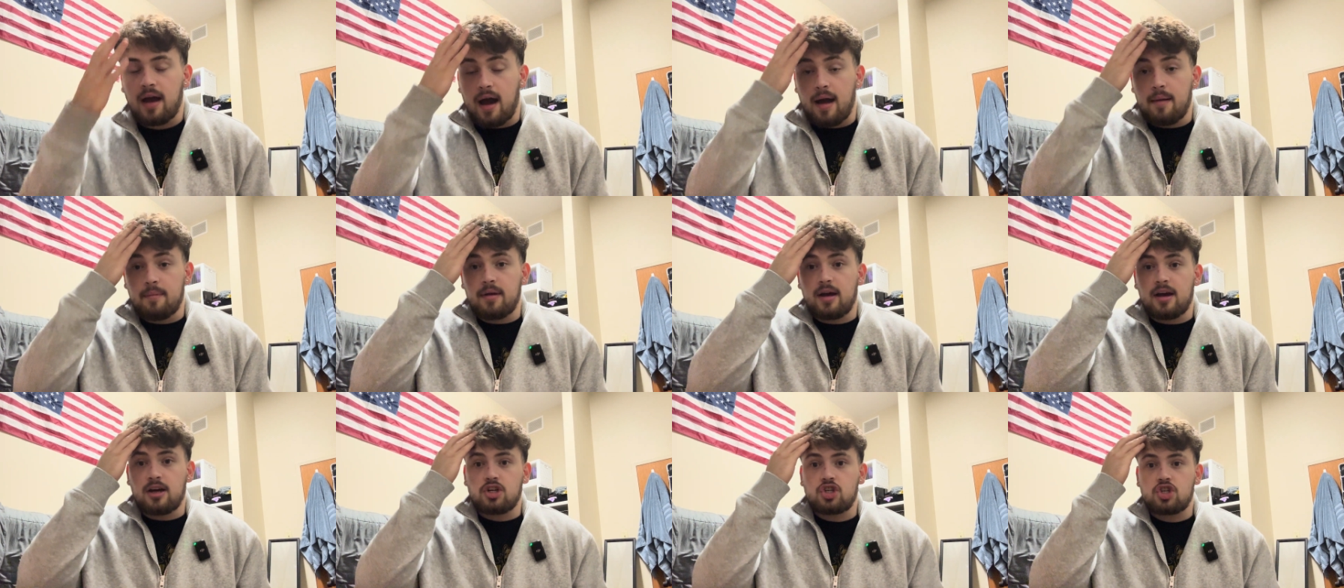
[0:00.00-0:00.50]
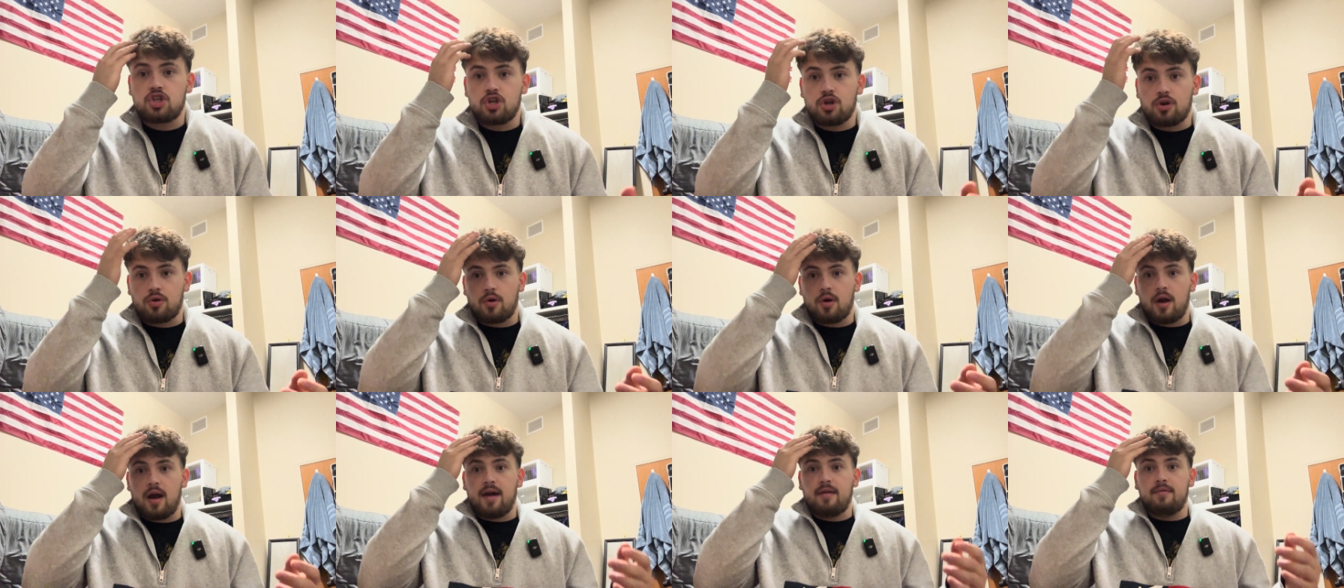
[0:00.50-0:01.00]
I'm not
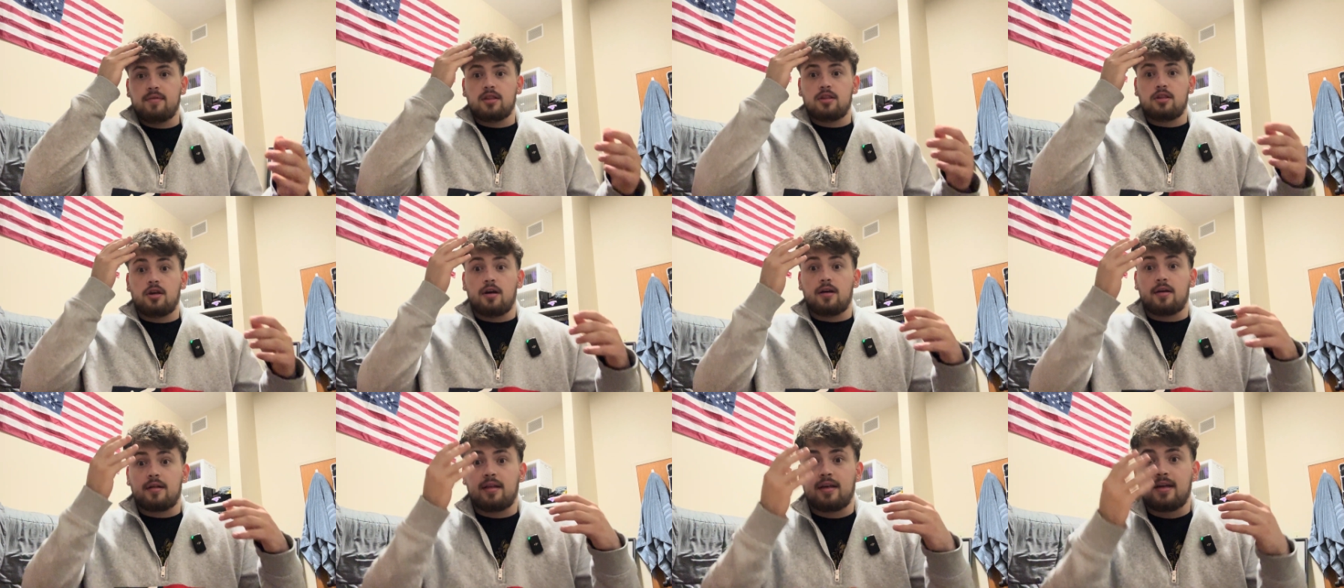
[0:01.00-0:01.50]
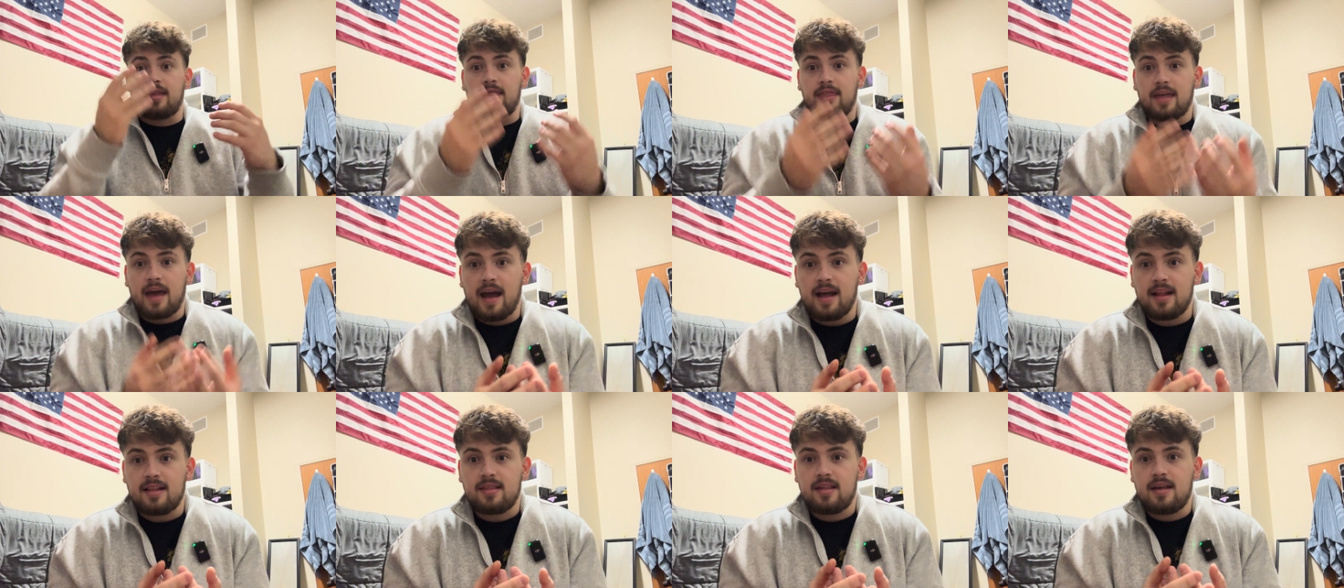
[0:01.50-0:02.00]
sure. I haven't dug like
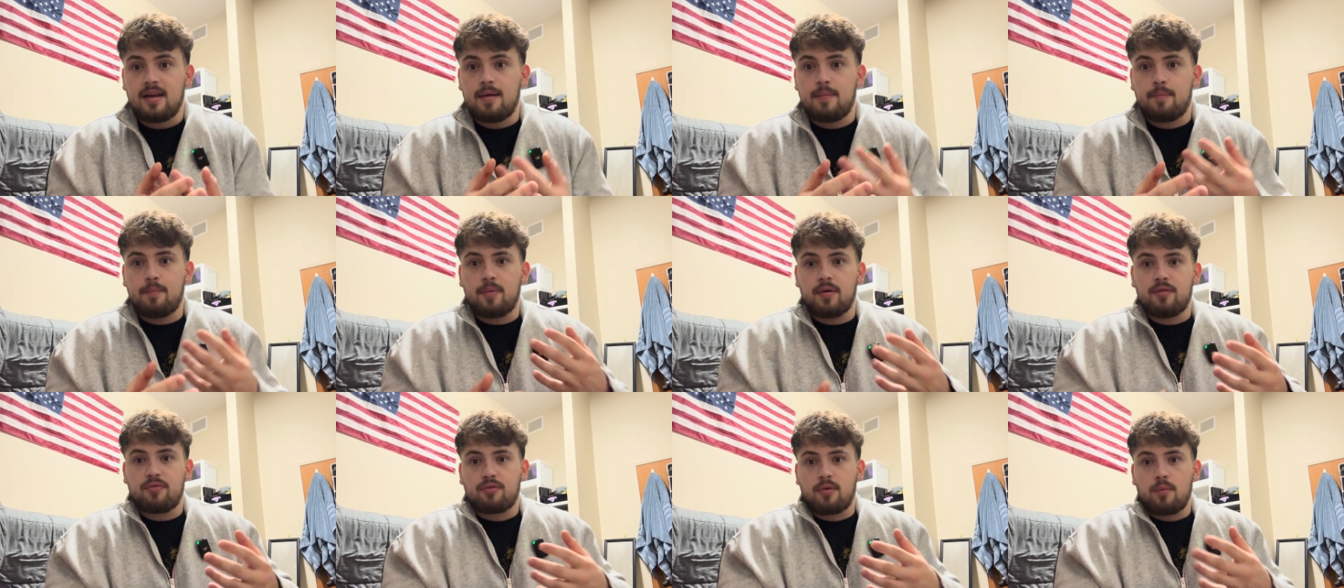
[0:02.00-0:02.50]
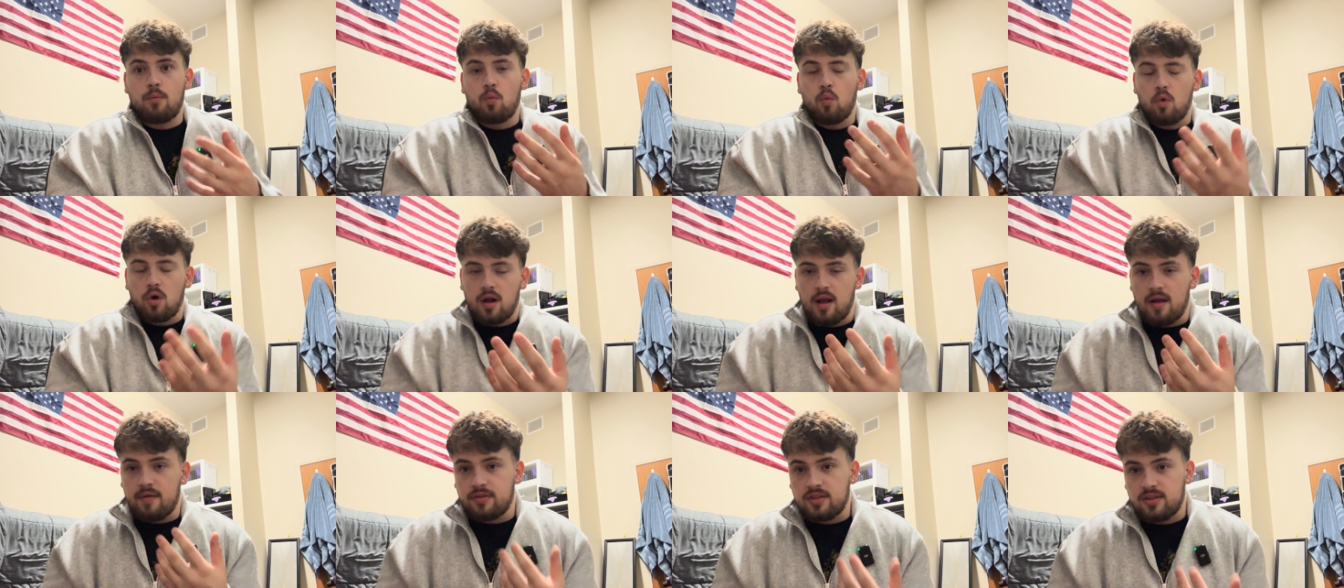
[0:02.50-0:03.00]
that deep, but from
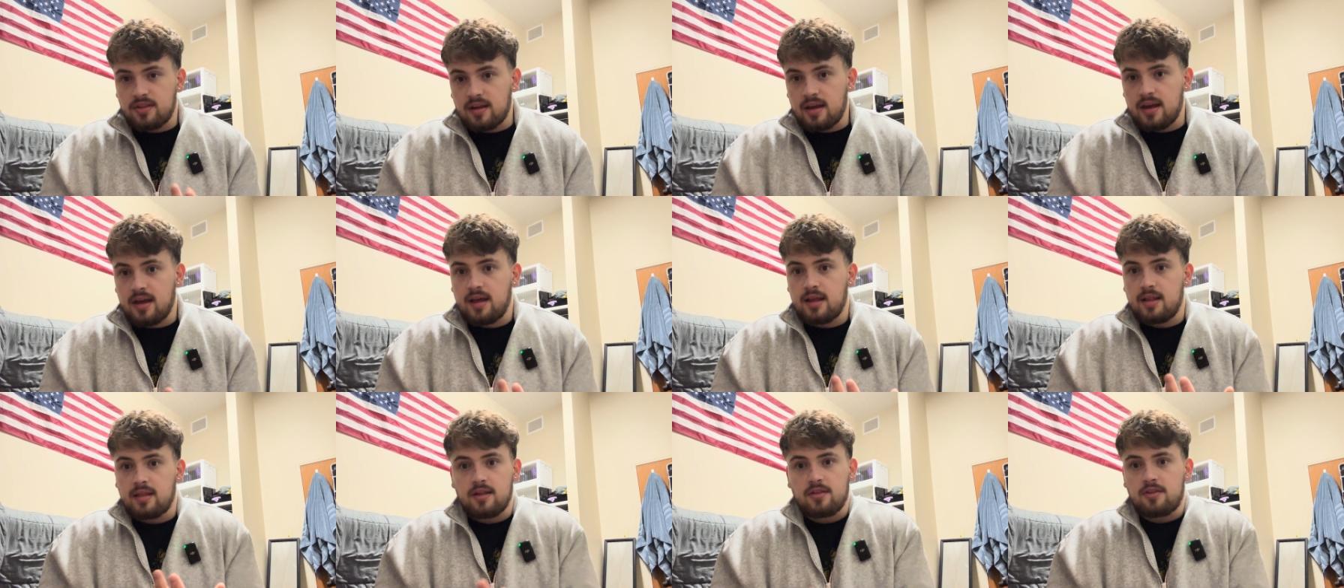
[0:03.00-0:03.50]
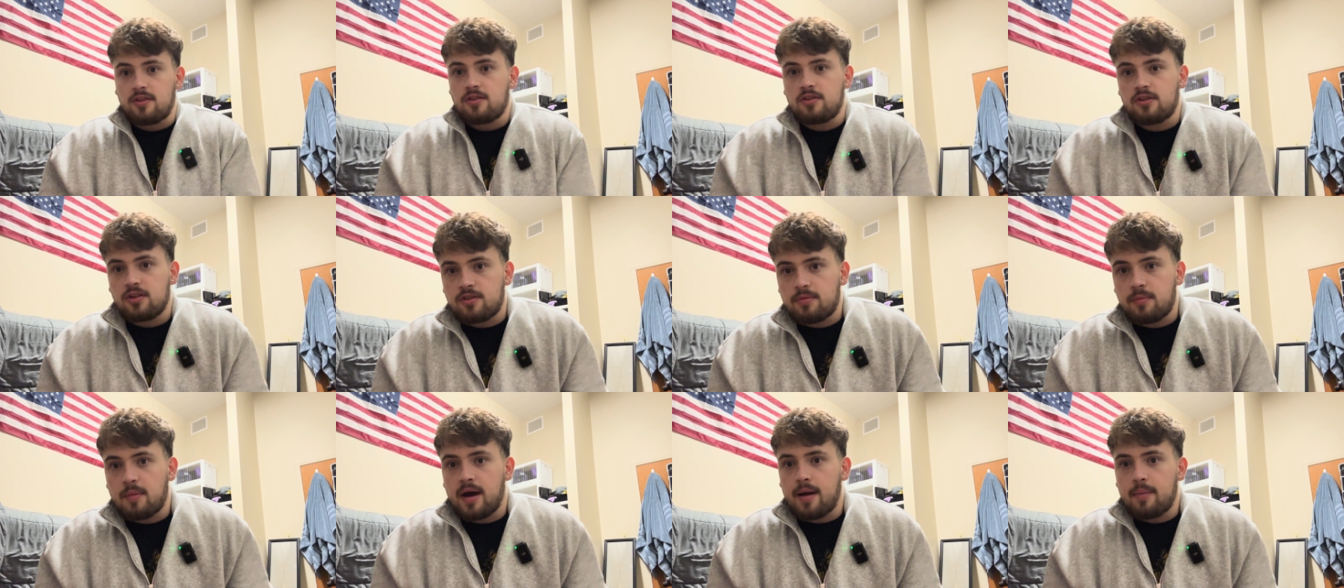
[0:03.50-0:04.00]
what I've seen, this is
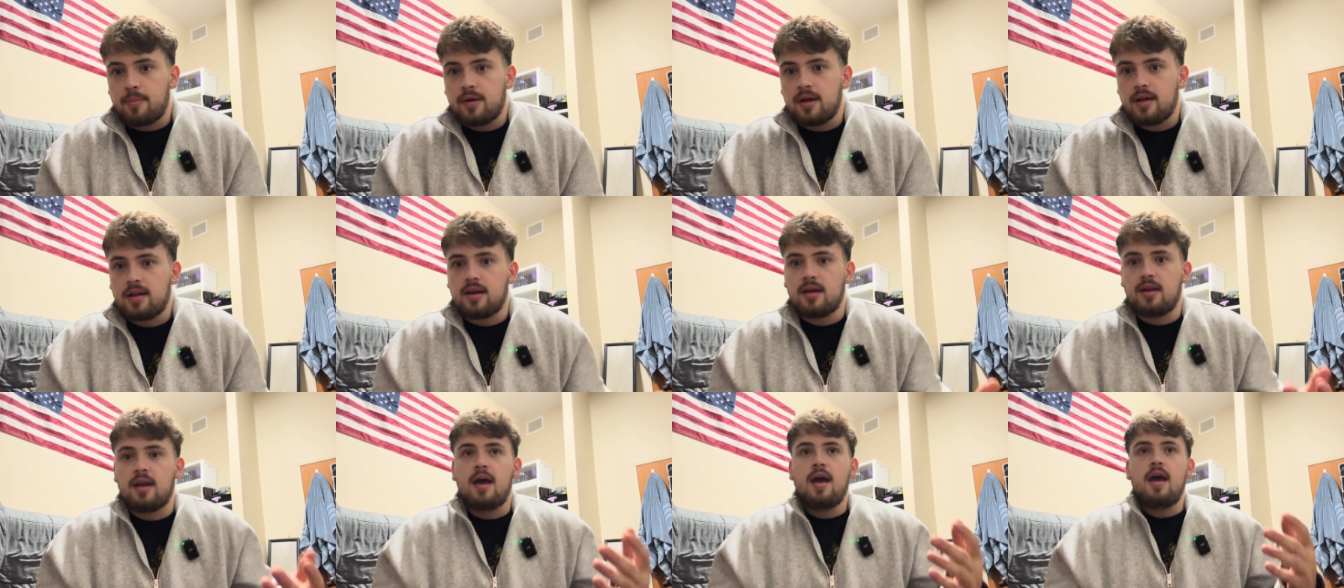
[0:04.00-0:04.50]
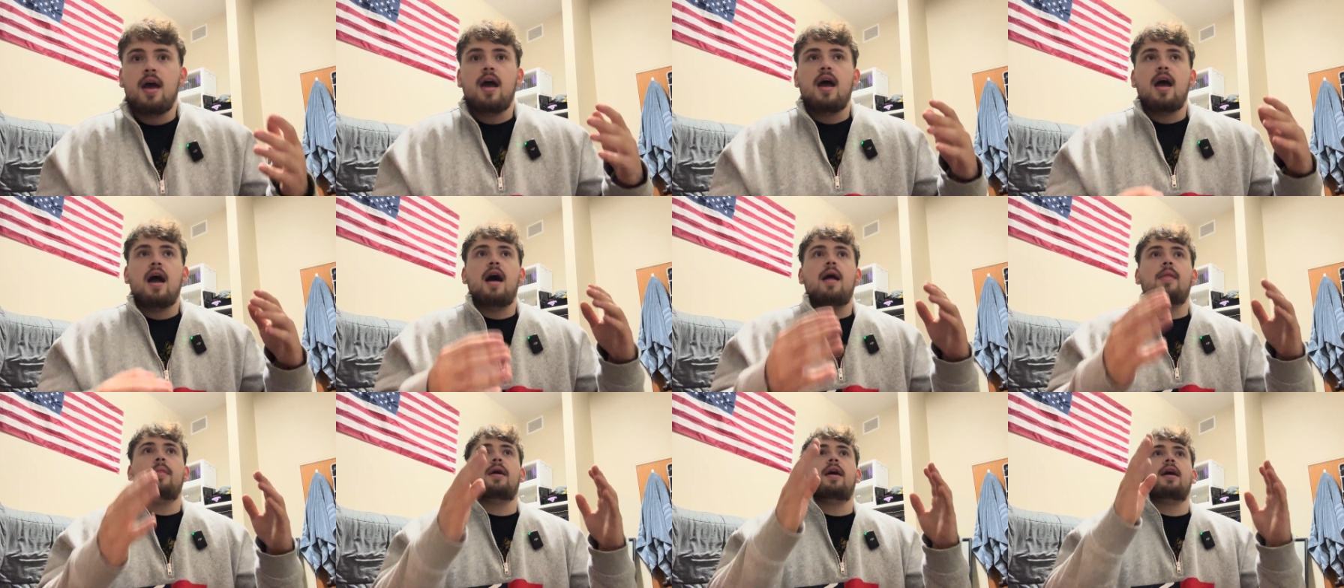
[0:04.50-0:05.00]
just my opinion.
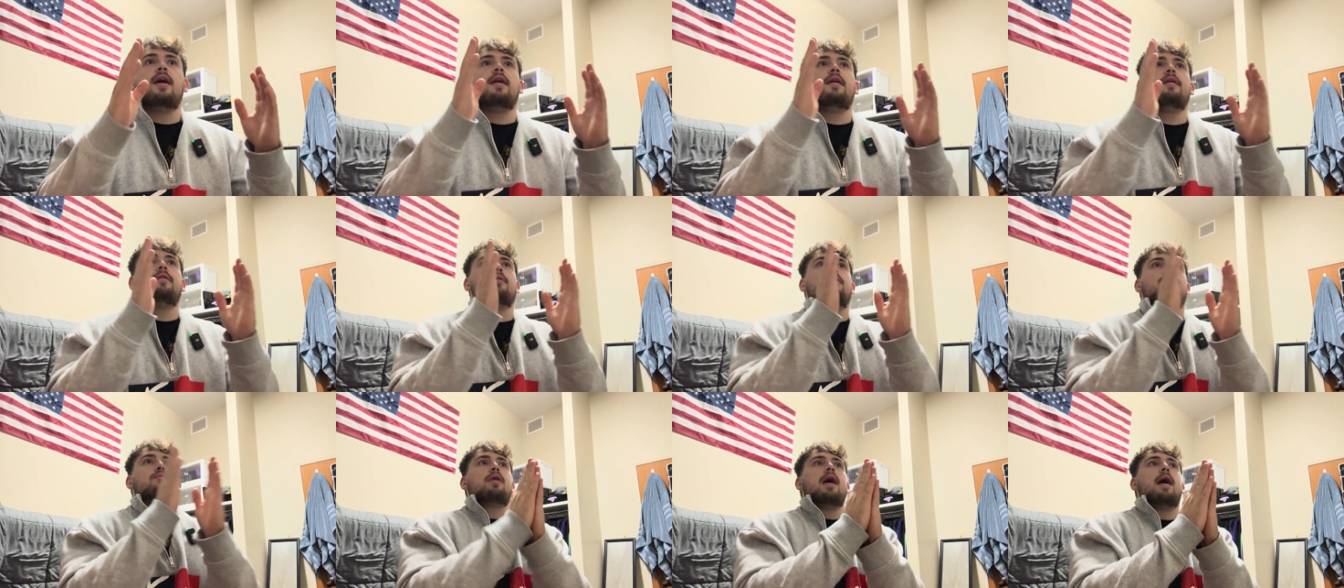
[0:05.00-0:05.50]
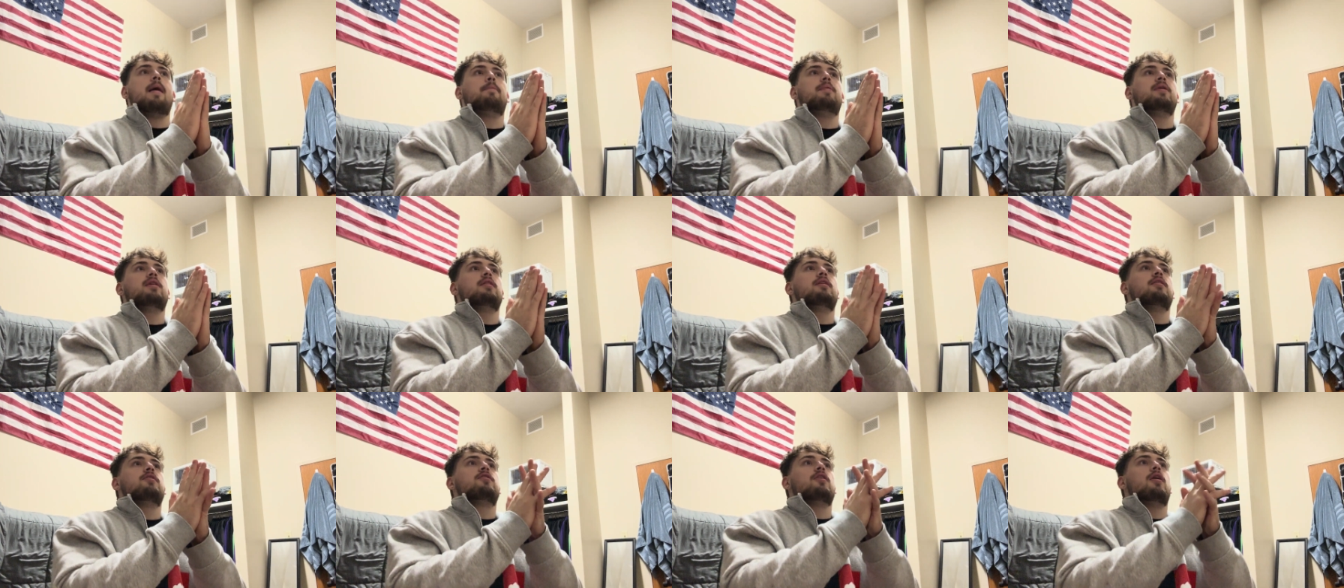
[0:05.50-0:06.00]
And then
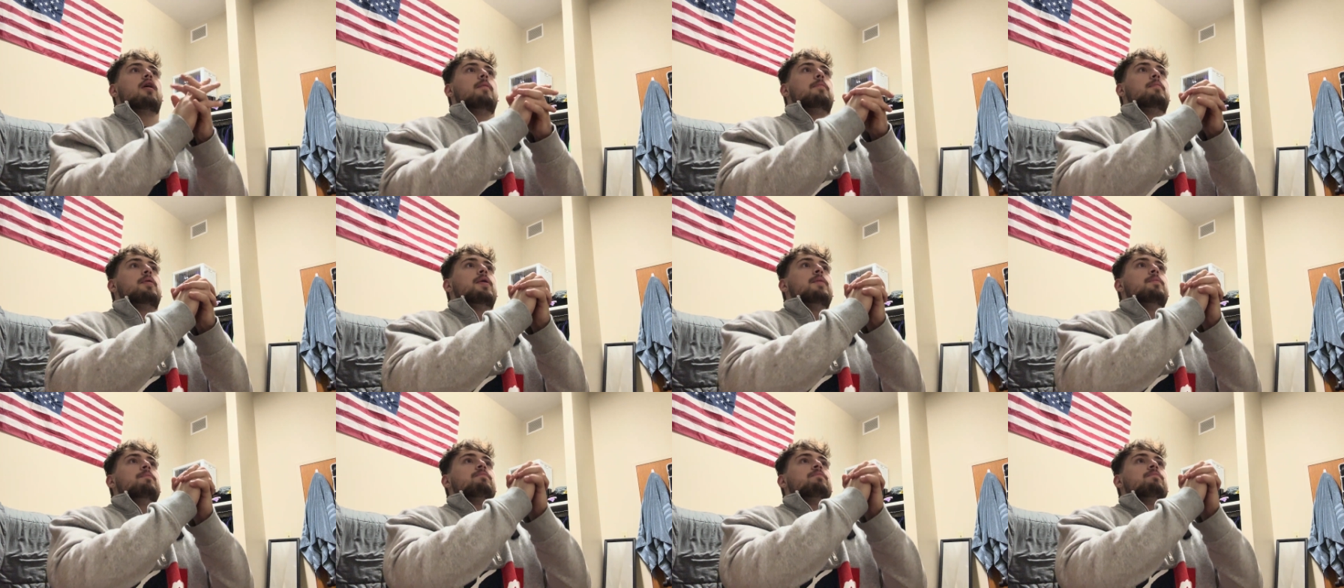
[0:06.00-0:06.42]
wrapping this up,